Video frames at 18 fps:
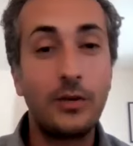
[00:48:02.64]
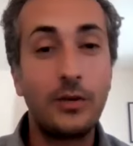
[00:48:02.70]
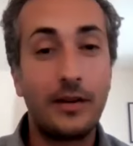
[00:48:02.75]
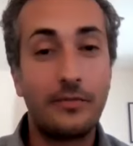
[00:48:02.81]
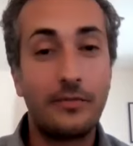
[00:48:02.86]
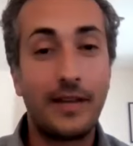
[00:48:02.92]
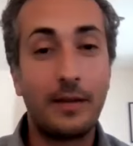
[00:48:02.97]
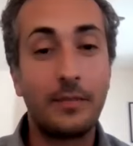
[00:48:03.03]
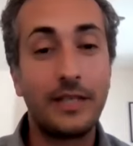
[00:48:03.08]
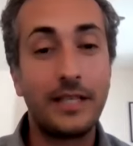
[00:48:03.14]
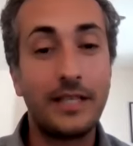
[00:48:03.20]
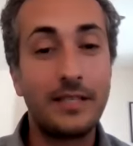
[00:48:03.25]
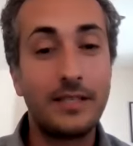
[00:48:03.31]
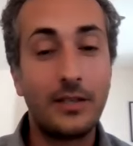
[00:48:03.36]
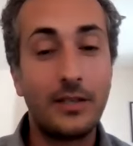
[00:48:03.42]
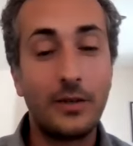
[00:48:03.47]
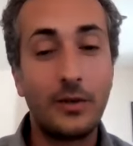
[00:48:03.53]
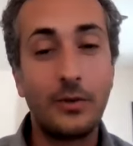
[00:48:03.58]
to our
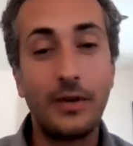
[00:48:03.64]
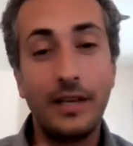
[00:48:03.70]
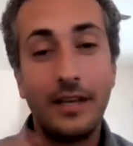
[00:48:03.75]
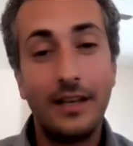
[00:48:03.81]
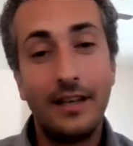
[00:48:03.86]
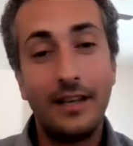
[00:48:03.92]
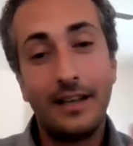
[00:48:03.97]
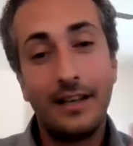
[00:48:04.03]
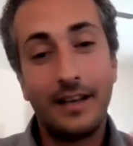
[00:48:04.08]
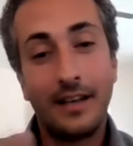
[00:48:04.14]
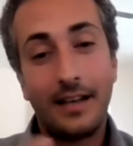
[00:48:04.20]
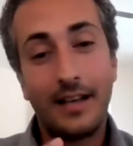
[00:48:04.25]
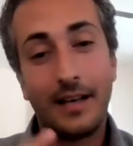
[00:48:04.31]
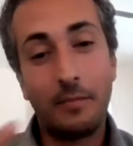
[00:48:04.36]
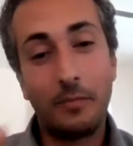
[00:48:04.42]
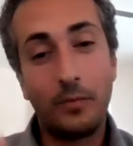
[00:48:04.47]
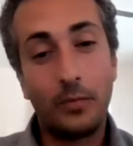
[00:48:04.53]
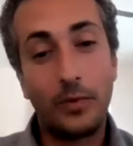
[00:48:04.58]
families. So
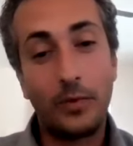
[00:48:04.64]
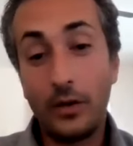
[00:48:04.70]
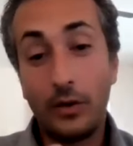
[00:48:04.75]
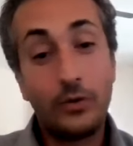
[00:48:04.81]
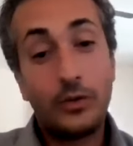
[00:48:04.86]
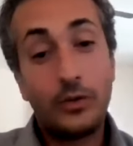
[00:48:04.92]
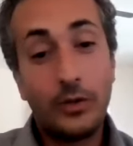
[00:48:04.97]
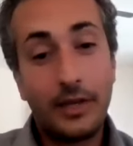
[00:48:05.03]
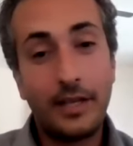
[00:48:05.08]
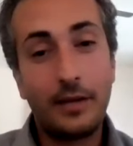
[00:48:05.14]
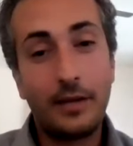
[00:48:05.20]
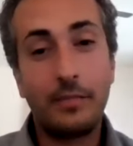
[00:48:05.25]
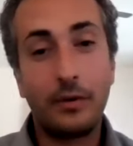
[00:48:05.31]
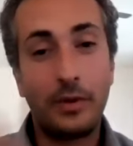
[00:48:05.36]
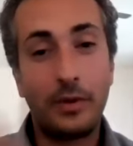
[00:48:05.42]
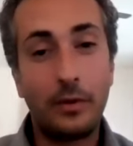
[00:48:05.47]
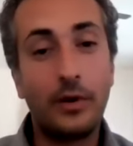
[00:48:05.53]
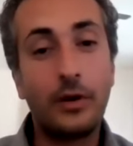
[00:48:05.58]
um, we don't do it,
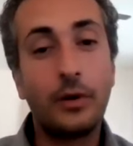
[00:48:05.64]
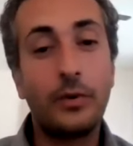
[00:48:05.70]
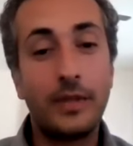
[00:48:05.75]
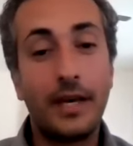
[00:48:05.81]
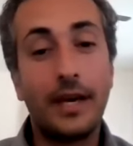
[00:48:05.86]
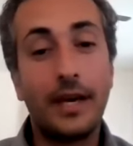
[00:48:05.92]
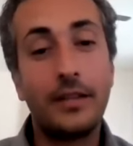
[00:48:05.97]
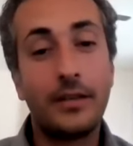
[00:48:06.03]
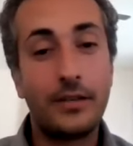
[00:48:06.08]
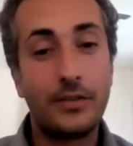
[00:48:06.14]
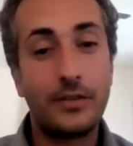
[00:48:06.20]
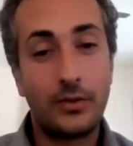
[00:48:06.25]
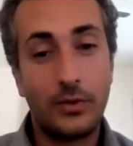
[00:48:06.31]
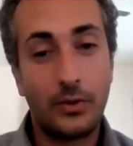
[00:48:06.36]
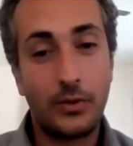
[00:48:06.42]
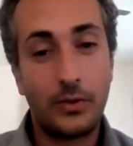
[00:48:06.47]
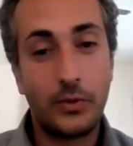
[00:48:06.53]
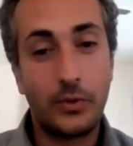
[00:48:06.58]
but we work with
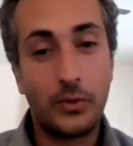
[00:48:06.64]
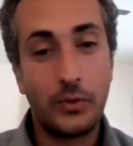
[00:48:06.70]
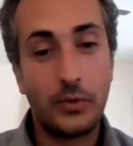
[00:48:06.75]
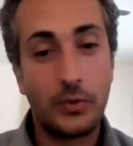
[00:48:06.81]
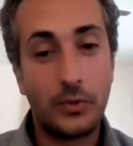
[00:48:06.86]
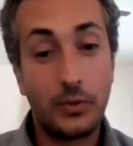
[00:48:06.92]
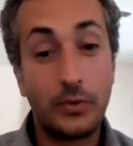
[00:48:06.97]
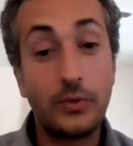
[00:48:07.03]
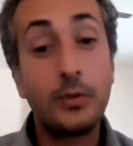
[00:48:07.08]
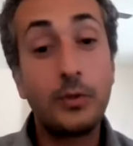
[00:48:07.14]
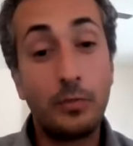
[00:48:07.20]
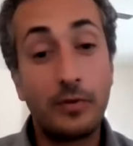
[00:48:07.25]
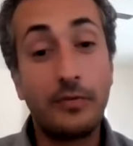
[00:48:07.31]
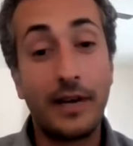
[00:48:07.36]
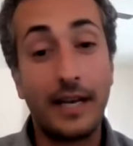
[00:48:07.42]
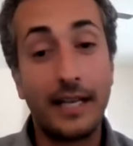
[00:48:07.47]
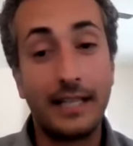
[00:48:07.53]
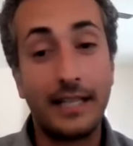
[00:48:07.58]
others who, who do
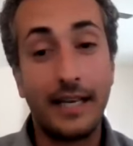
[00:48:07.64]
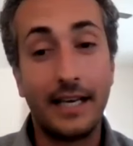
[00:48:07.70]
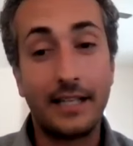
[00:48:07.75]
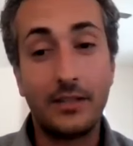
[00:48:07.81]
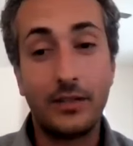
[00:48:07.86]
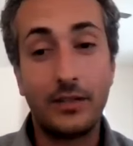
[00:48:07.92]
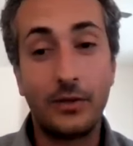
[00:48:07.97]
provide that.